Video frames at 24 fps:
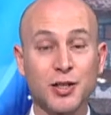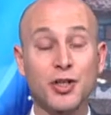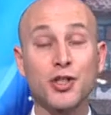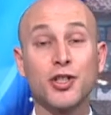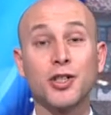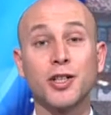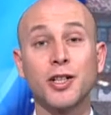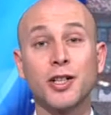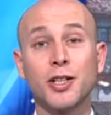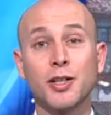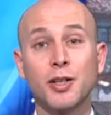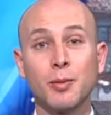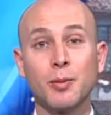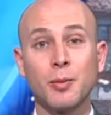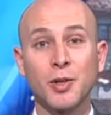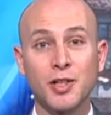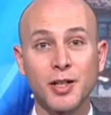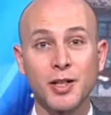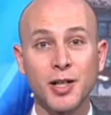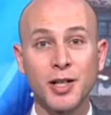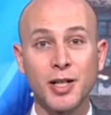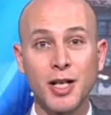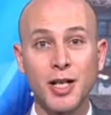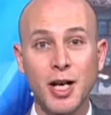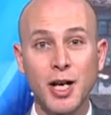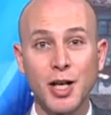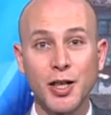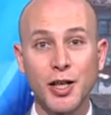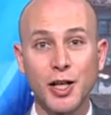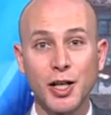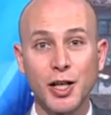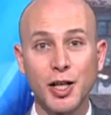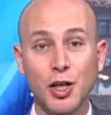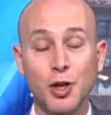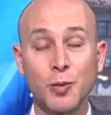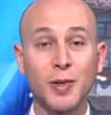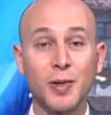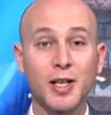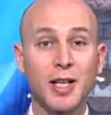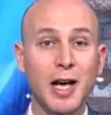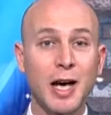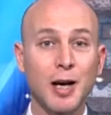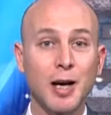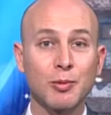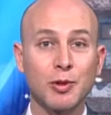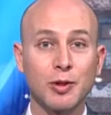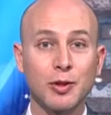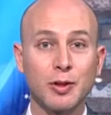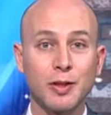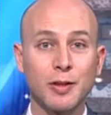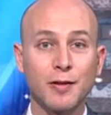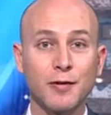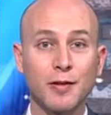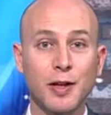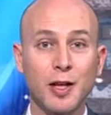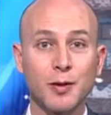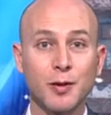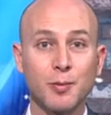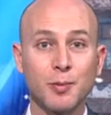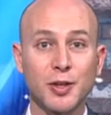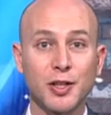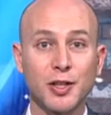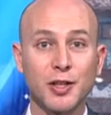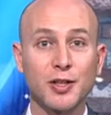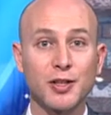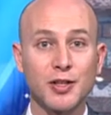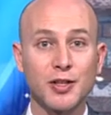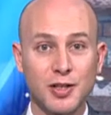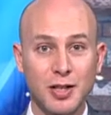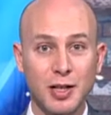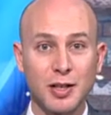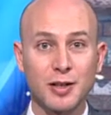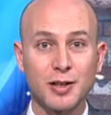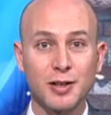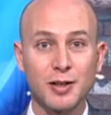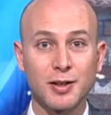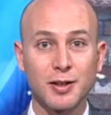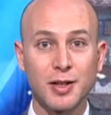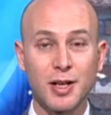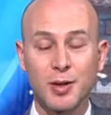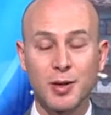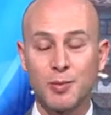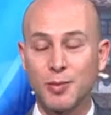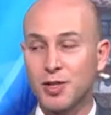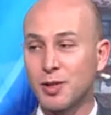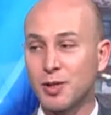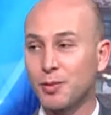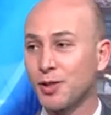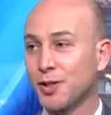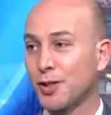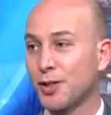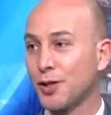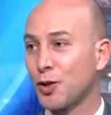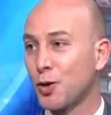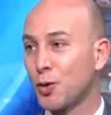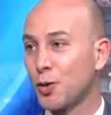Sherin Ramadan, the Human Capital Development Consultant. Ms. Ramadan,